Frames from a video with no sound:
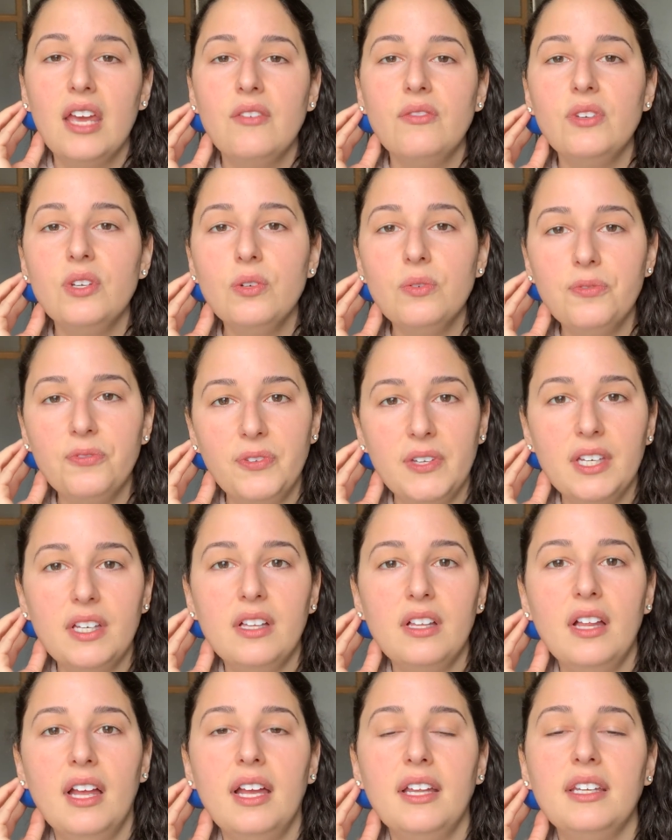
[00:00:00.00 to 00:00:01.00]
If you
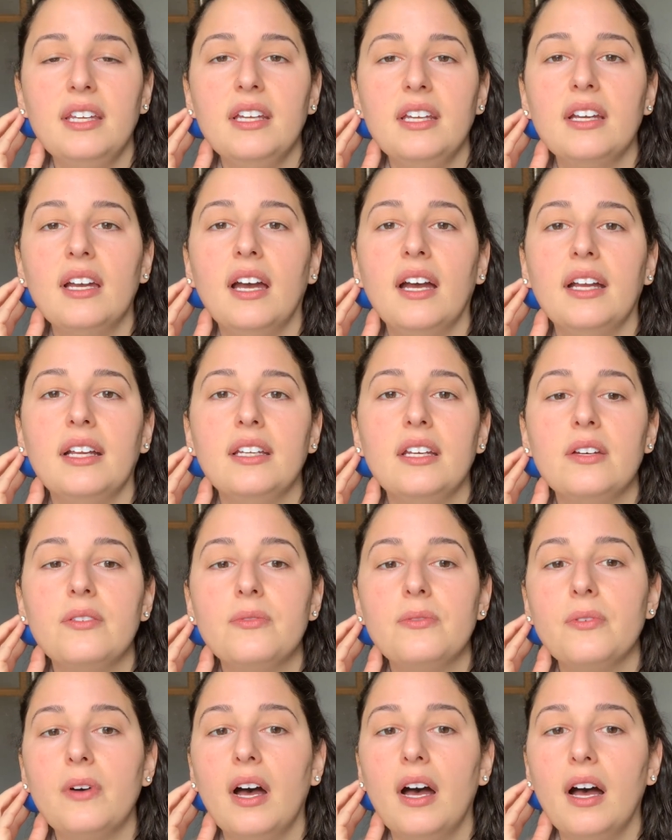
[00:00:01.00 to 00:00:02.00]
feel any kind
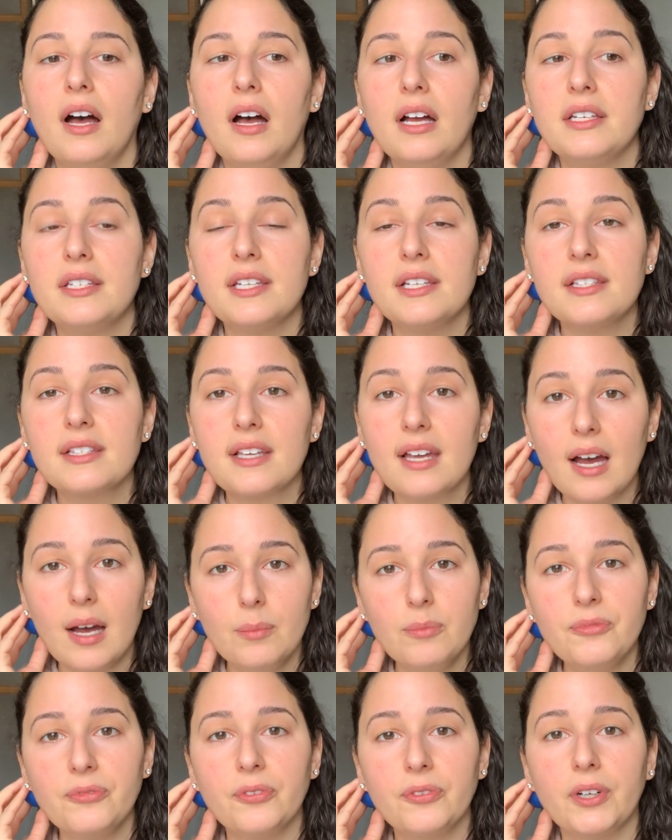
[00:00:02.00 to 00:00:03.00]
of
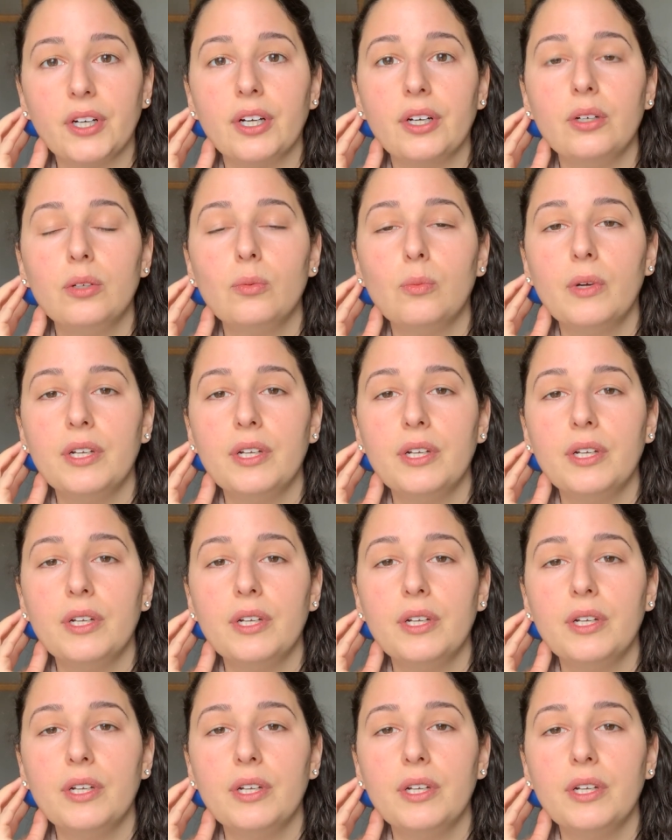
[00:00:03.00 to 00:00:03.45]
discomfort